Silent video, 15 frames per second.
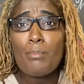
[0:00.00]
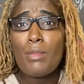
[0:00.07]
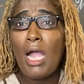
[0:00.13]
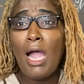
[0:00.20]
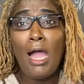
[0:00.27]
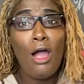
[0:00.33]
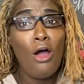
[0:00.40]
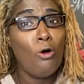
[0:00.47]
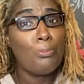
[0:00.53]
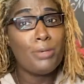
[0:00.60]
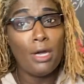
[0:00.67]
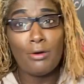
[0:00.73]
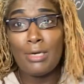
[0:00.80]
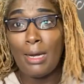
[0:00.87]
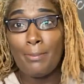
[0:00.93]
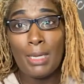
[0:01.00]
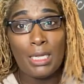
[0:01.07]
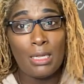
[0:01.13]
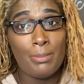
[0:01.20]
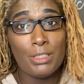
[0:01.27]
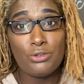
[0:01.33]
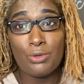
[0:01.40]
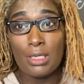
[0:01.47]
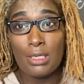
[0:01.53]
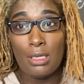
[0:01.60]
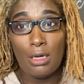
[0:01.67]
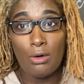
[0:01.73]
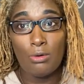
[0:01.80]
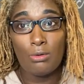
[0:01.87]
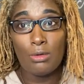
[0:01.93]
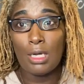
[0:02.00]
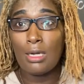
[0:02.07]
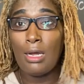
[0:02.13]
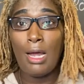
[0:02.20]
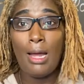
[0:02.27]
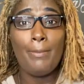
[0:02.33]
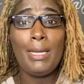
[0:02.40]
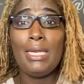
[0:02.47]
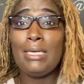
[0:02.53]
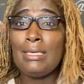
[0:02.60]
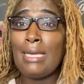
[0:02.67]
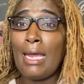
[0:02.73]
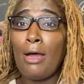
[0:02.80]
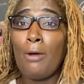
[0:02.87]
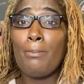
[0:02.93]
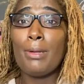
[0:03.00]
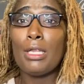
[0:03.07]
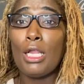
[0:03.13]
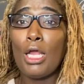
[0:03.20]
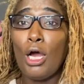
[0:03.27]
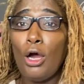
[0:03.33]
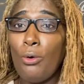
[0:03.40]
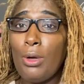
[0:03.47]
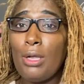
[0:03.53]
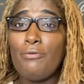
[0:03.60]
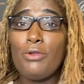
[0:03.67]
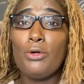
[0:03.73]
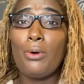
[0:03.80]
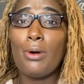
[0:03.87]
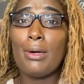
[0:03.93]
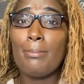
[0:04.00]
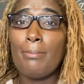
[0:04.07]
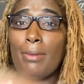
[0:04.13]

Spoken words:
I hope y'all not making me drink alone. Comment down below if you're